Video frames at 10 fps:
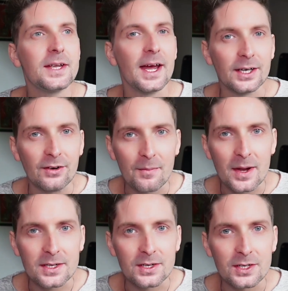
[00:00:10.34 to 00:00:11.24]
Telegram
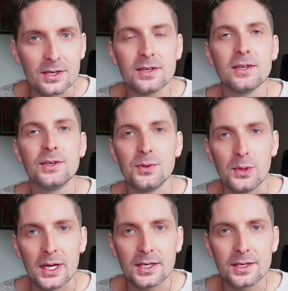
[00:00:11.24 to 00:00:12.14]
messages,
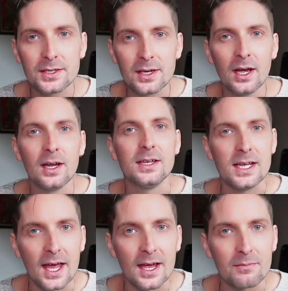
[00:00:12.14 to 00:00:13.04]
tweets,
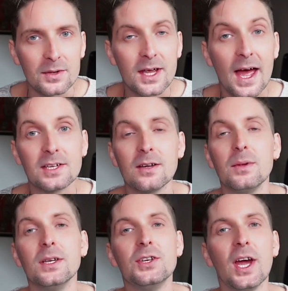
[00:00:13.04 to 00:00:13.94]
DMs asking
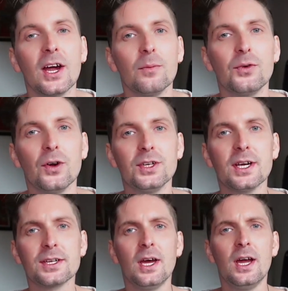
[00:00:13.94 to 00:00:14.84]
me to check out
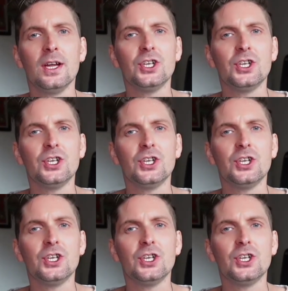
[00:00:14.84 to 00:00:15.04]
projects.